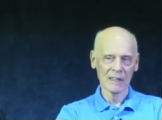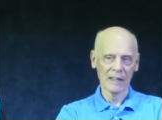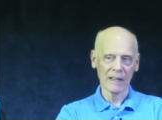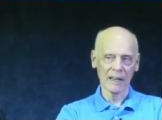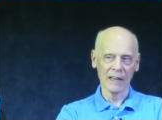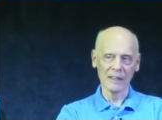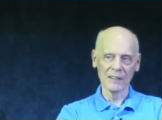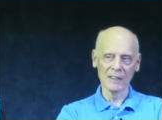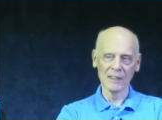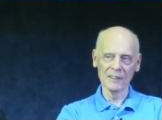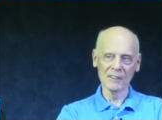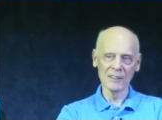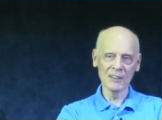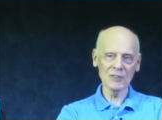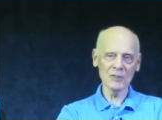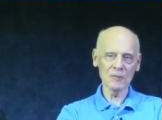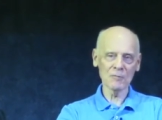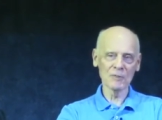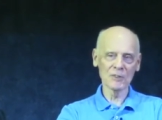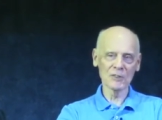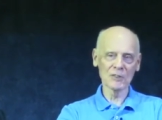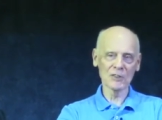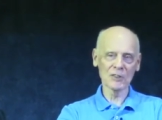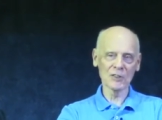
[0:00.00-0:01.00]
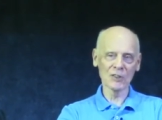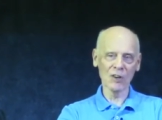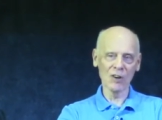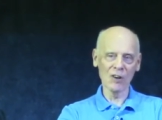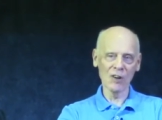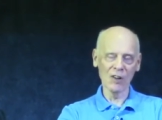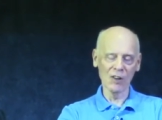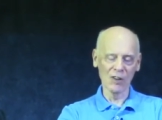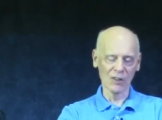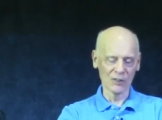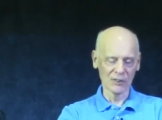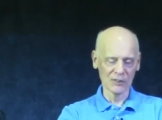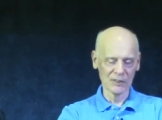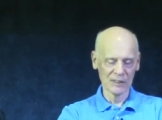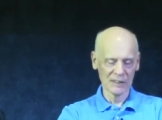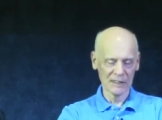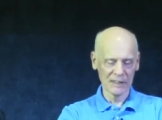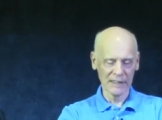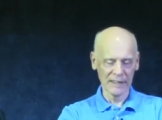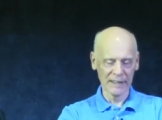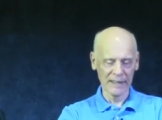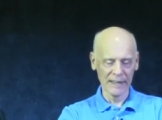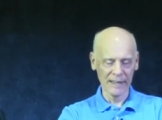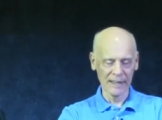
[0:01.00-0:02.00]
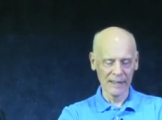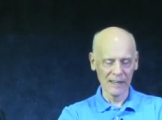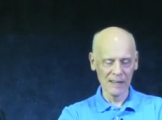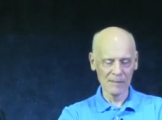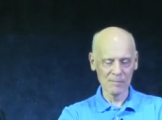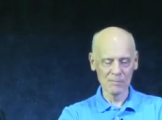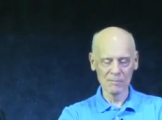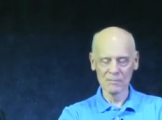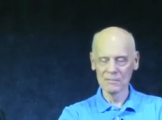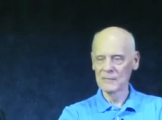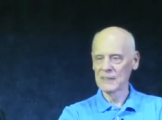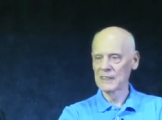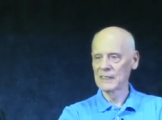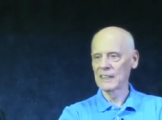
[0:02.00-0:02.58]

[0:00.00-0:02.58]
And this was called up